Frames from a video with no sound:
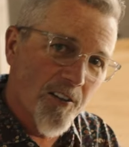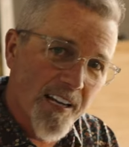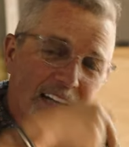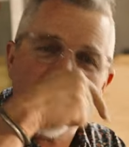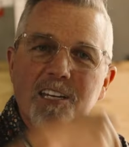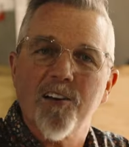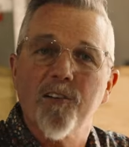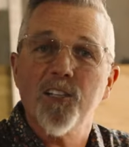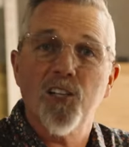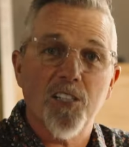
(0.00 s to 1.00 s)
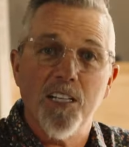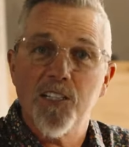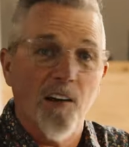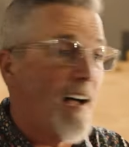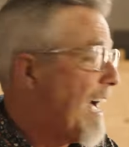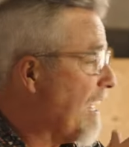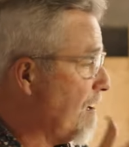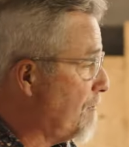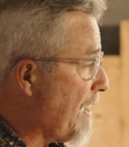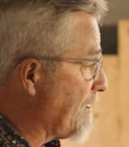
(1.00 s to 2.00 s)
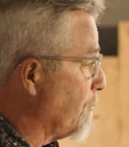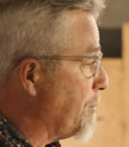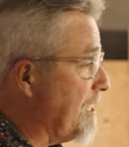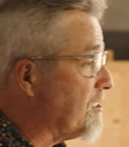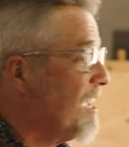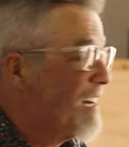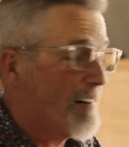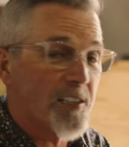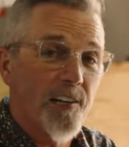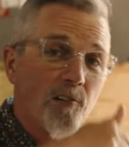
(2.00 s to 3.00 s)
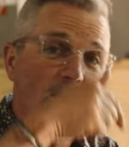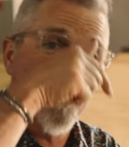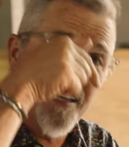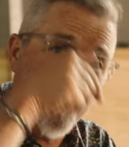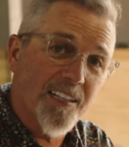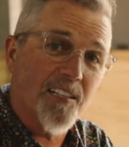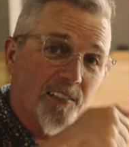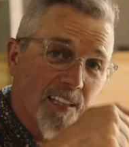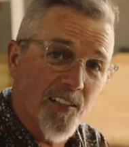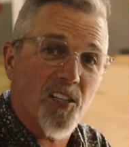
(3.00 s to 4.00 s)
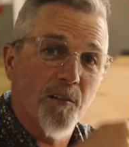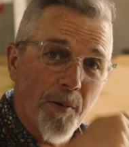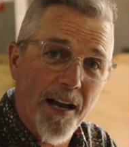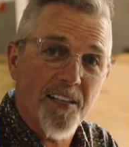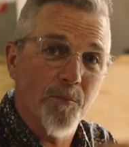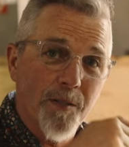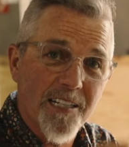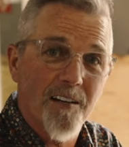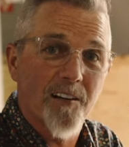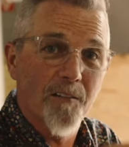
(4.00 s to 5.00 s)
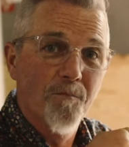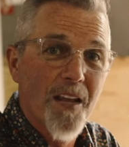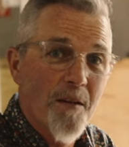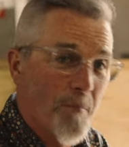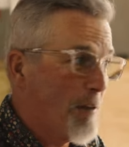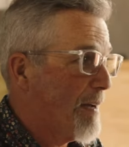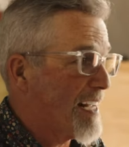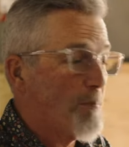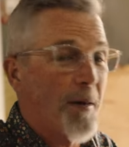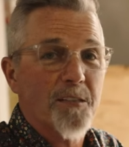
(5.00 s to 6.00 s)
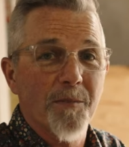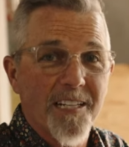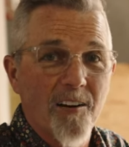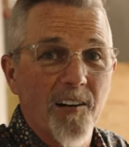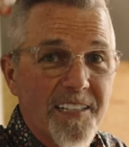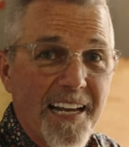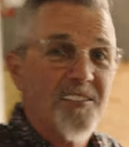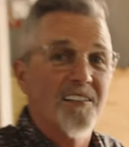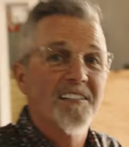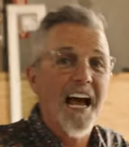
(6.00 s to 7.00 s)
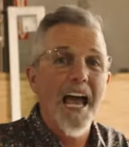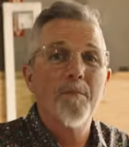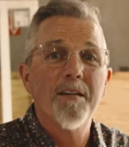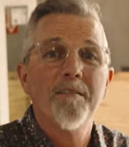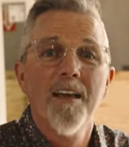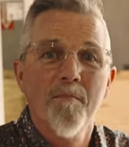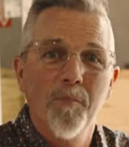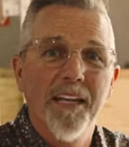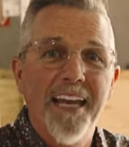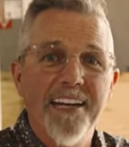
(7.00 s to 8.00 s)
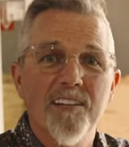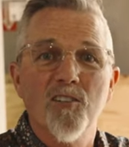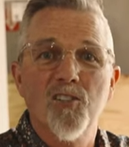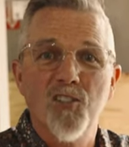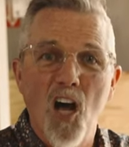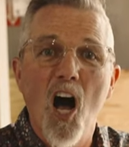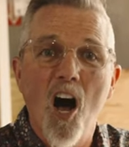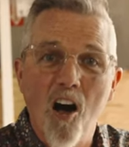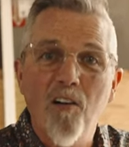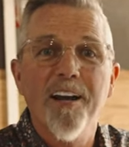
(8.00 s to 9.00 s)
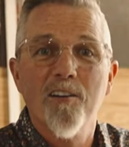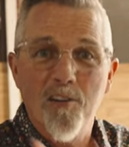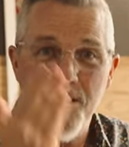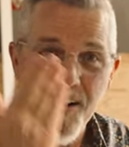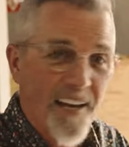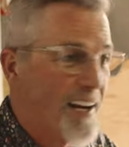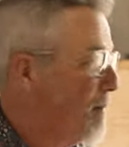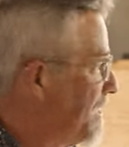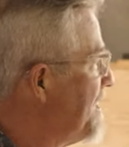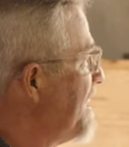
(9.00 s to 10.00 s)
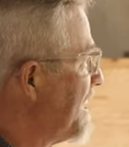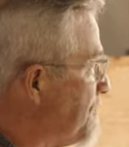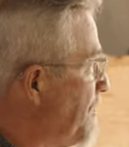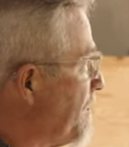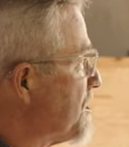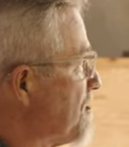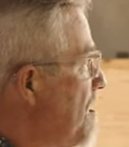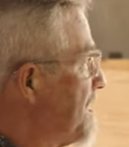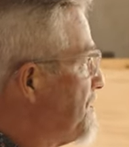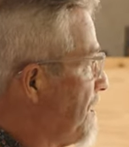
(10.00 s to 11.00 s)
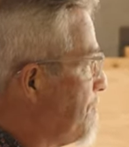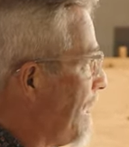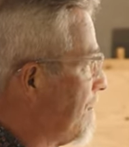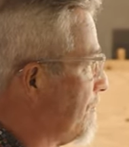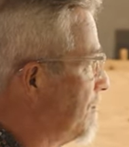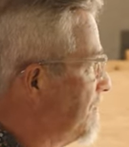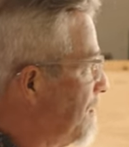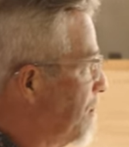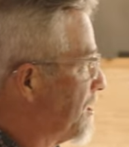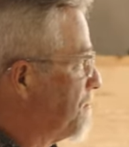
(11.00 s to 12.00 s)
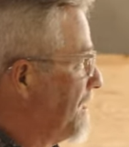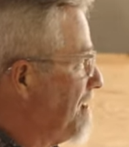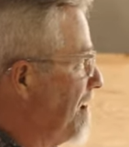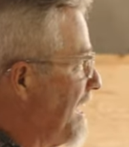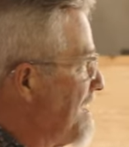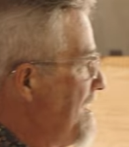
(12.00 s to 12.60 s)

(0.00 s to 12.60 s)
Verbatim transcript: They're not securing just into a hollow vinyl piece, they're actually going into this composite material. By the way, that composite material takes a diamond blade saw in order to cut it with. It's very strong, it's very powerful, it works really great.